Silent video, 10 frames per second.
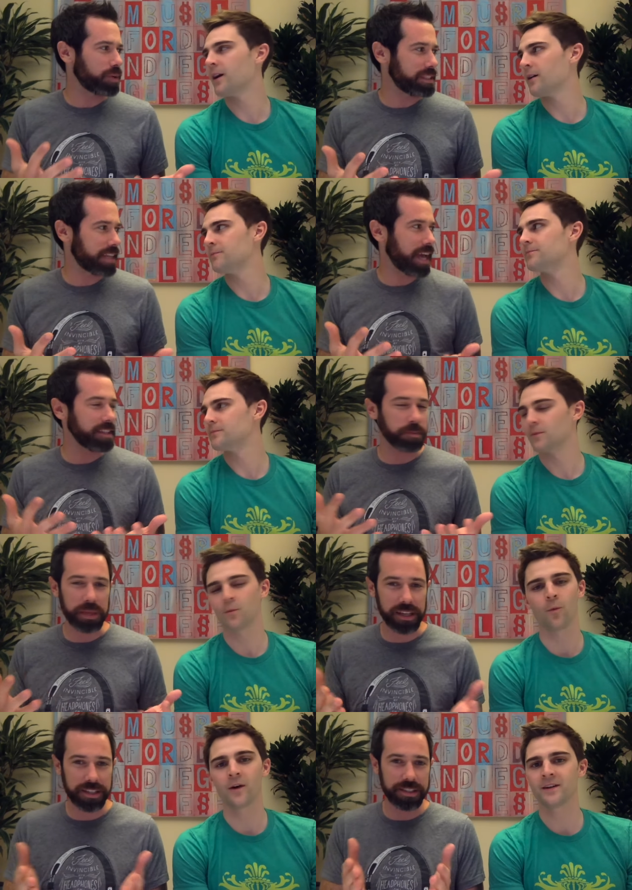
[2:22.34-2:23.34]
Speaker 1: yeah. intense
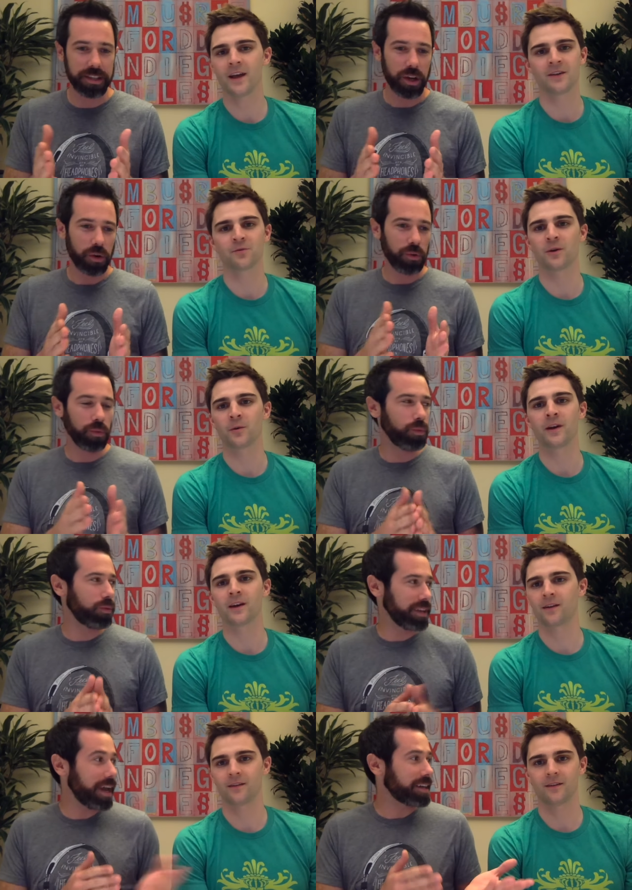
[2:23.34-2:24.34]
because one day is one
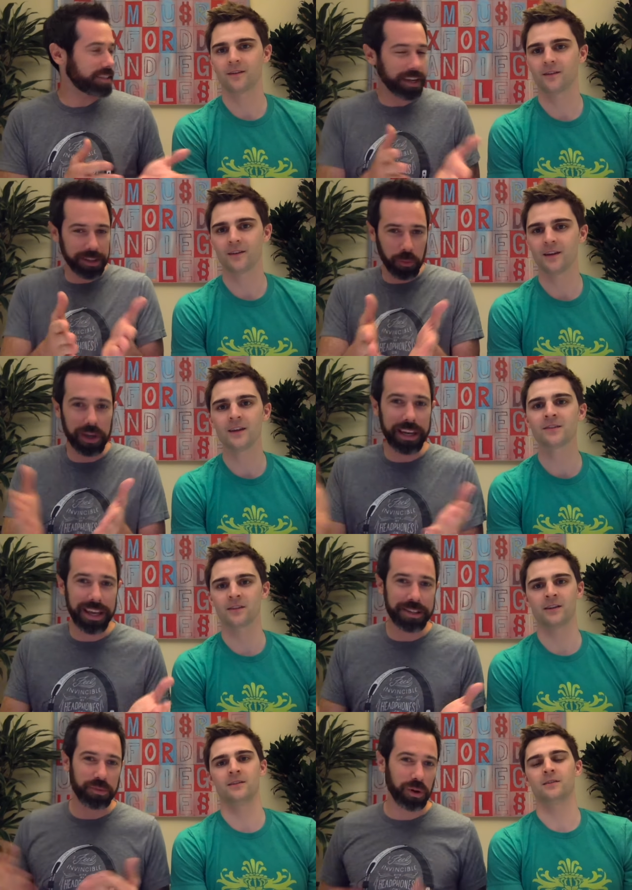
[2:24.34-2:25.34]
week. Yeah, exactly. One
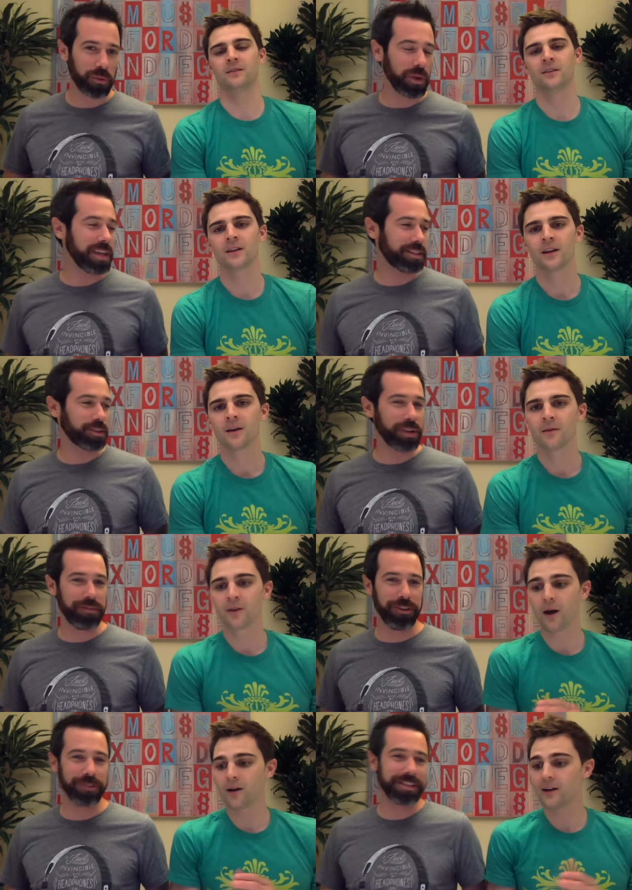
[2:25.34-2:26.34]
Easily. day is one week. So he
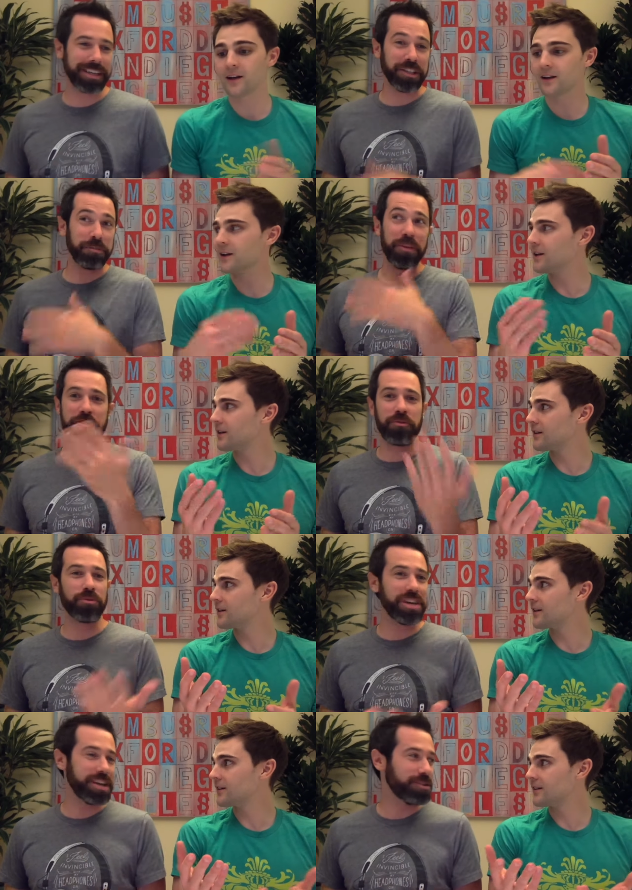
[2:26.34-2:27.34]
feels like he spent
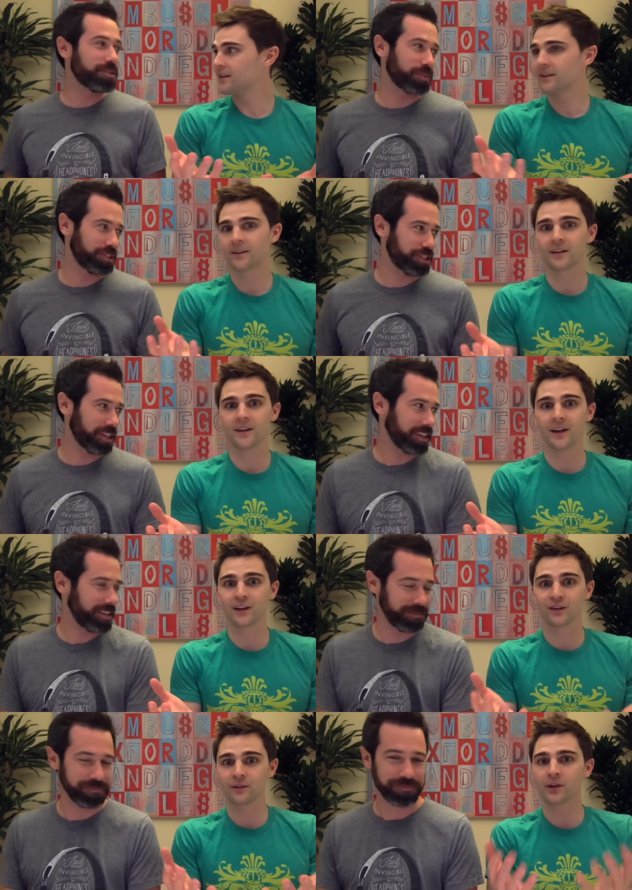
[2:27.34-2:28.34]
three years with Shelli.
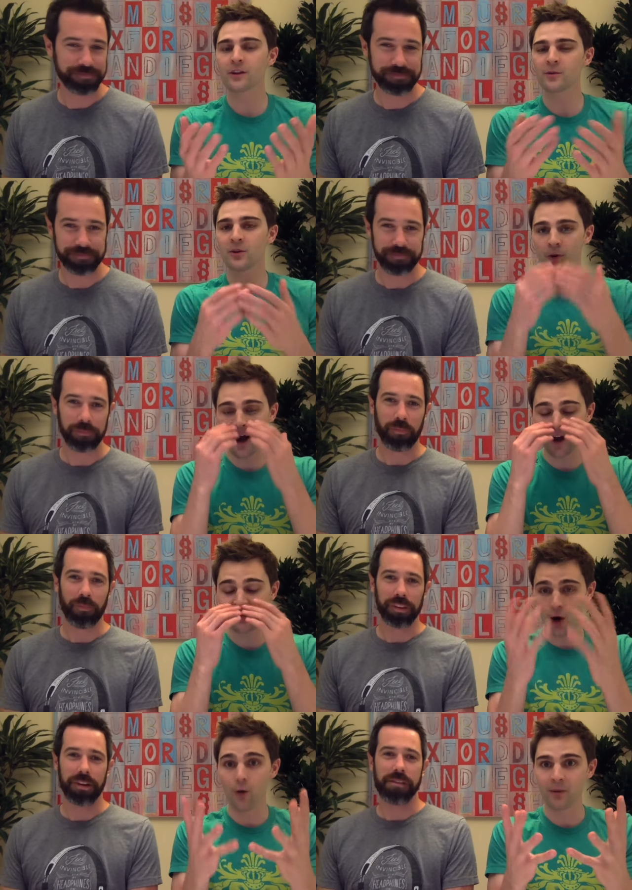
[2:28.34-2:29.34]
It's and,
Speaker 2: literally when your eyes
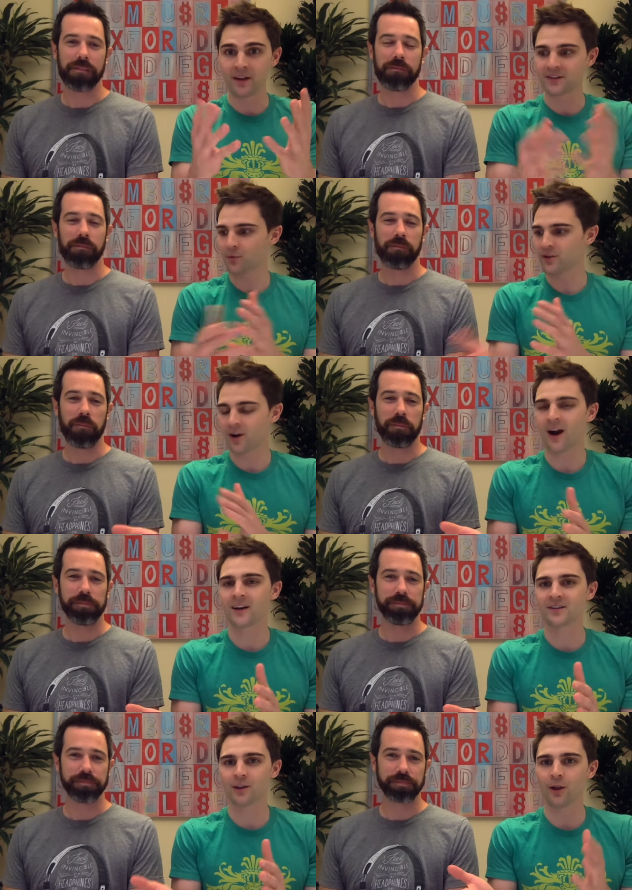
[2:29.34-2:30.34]
open to when your
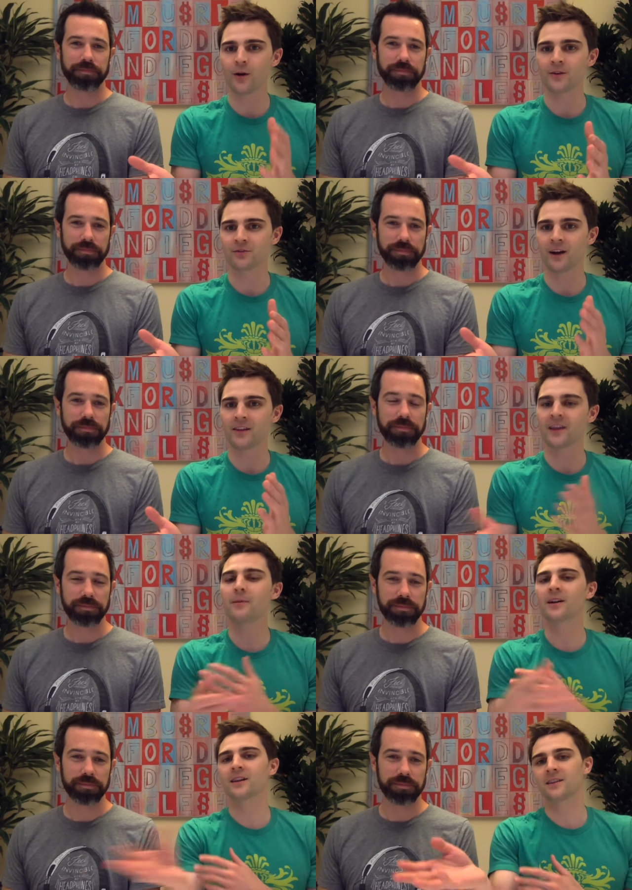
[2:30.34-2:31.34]
eyes close, right? Think
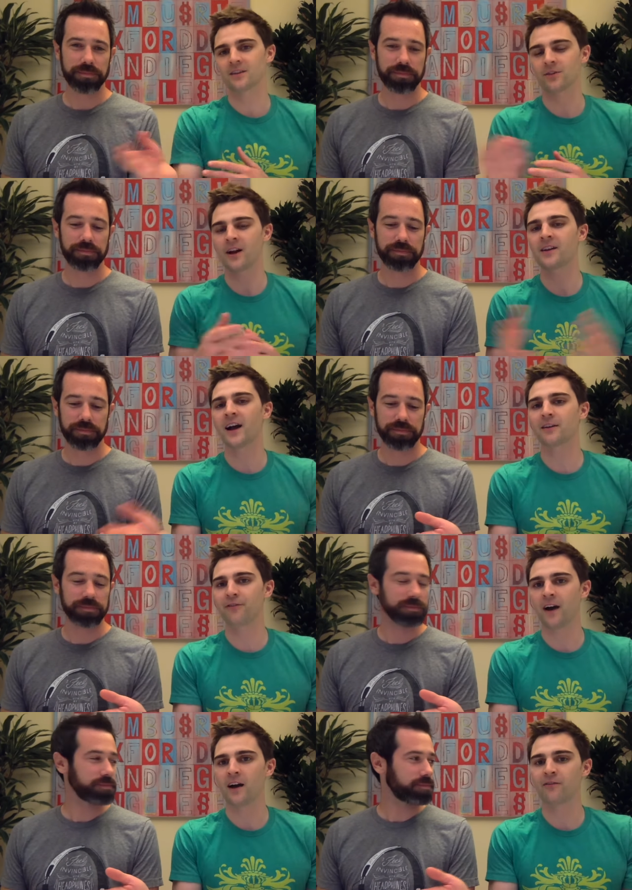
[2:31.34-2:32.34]
about it like this, right? Nine to
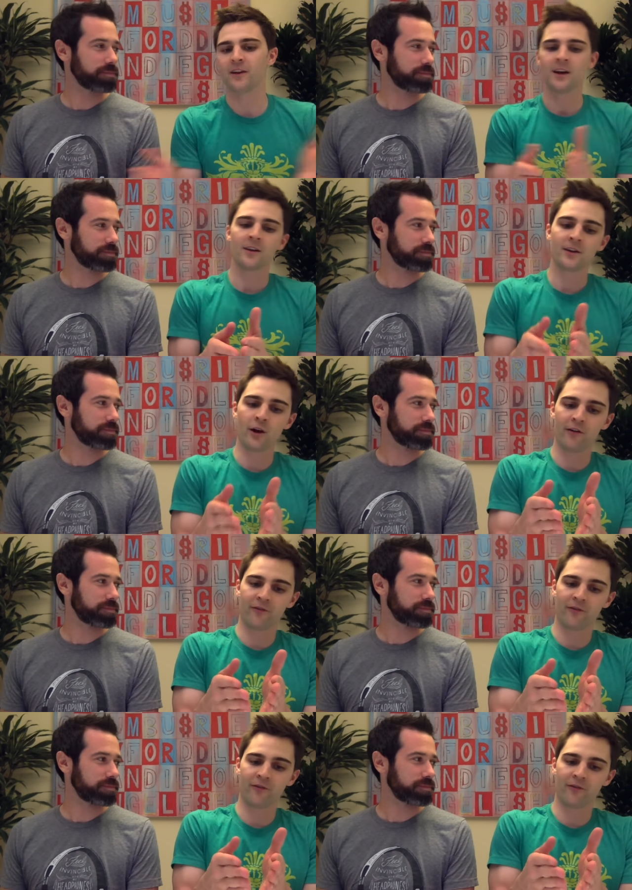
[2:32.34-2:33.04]
five you know,